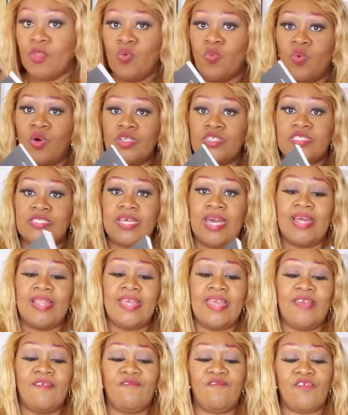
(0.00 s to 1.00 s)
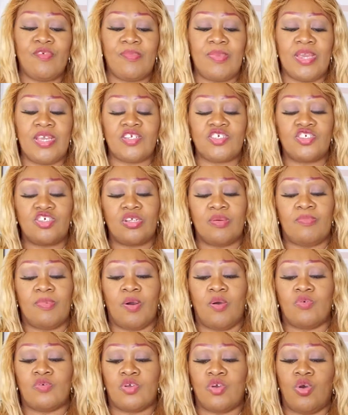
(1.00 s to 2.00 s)
What's that? Information
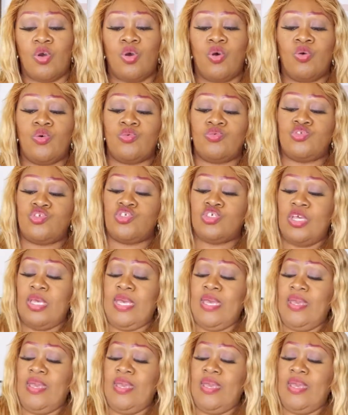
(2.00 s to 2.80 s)
about Coach,